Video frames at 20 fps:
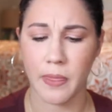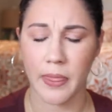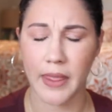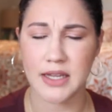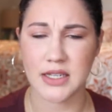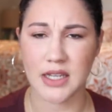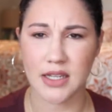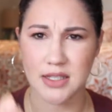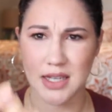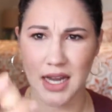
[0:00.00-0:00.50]

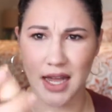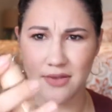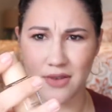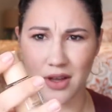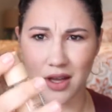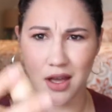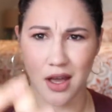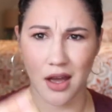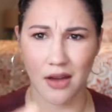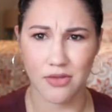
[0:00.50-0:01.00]
It doesn't have
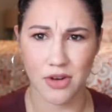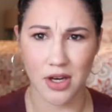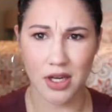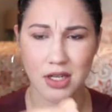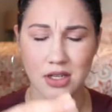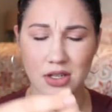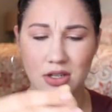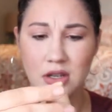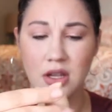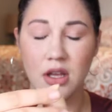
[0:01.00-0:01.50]
a cover,
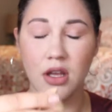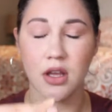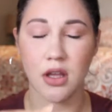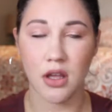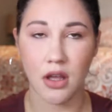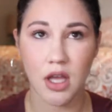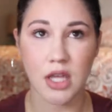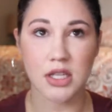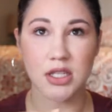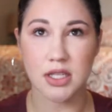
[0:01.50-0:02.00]

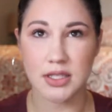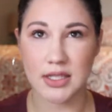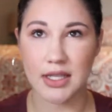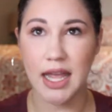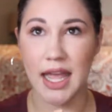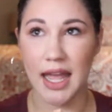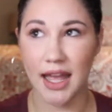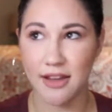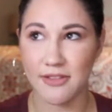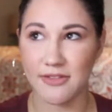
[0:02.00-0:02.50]
it doesn't
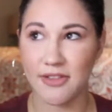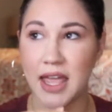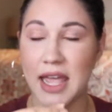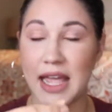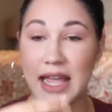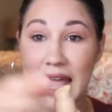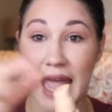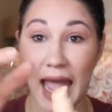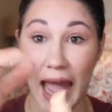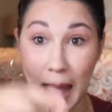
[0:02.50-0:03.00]
have
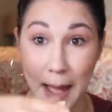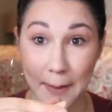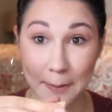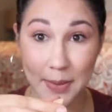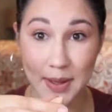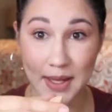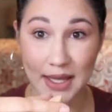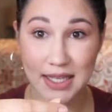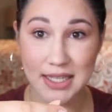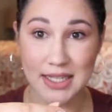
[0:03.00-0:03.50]
a
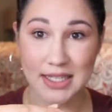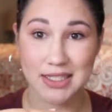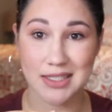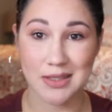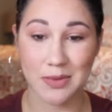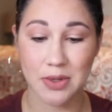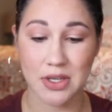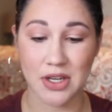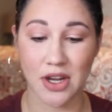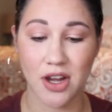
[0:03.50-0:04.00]
cap
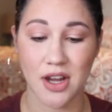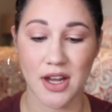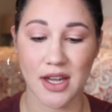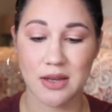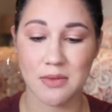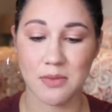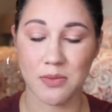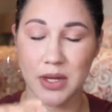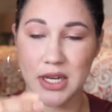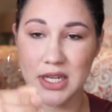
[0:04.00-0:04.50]
to put
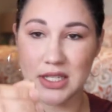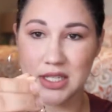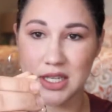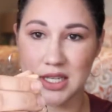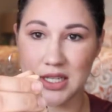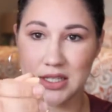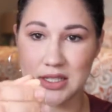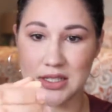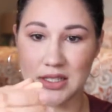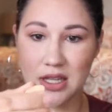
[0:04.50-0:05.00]
on, but it
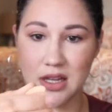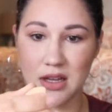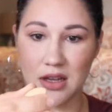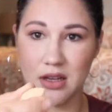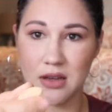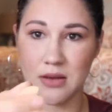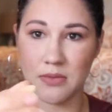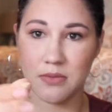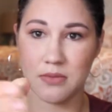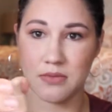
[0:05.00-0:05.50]
does
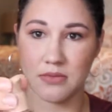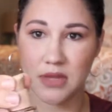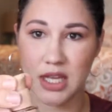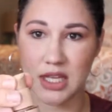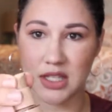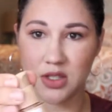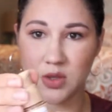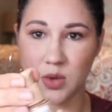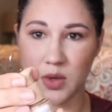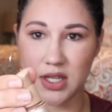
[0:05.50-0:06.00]

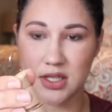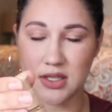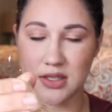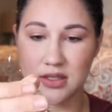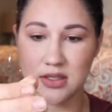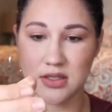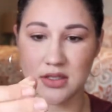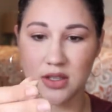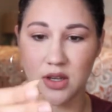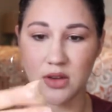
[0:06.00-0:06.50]
like twist,
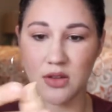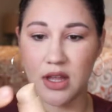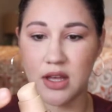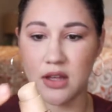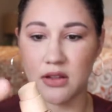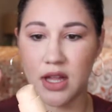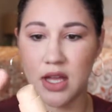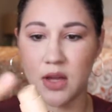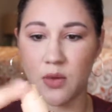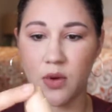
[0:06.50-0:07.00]
so
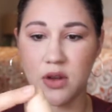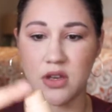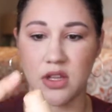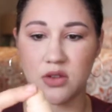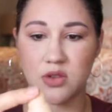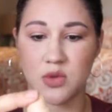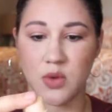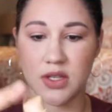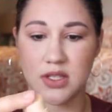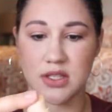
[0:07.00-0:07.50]
that like when
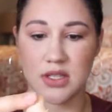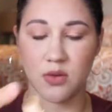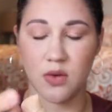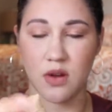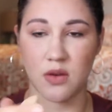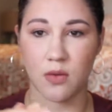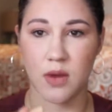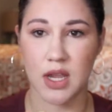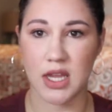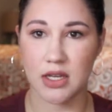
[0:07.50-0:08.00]
you twist it
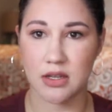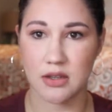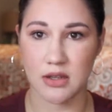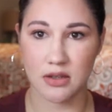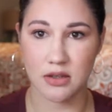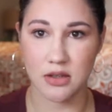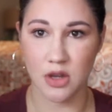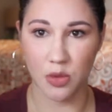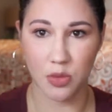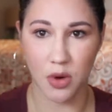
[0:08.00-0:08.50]
one way,
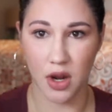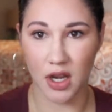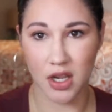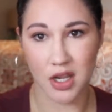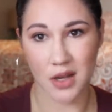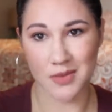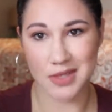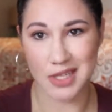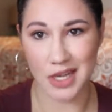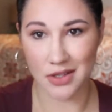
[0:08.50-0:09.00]
no product
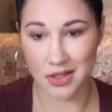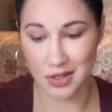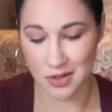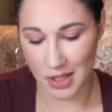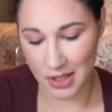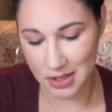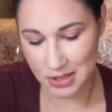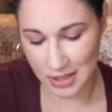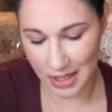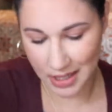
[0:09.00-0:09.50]
comes out, so
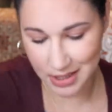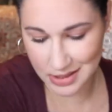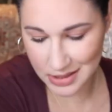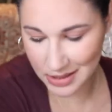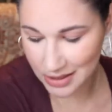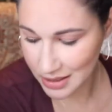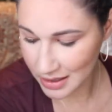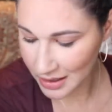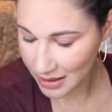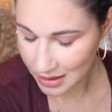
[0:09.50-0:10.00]
that's
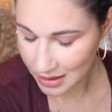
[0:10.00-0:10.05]
nice.